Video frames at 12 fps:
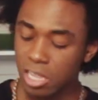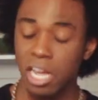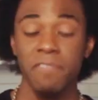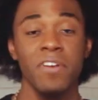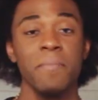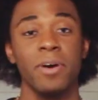
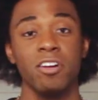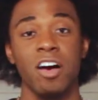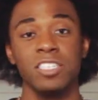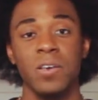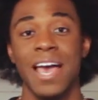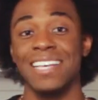clarified butter
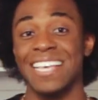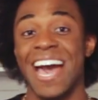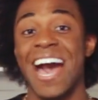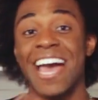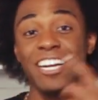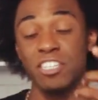also has a
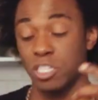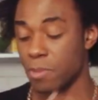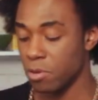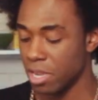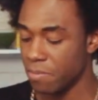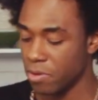higher
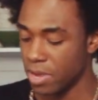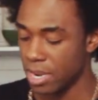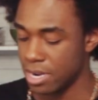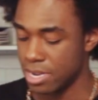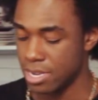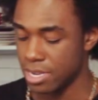smoking point,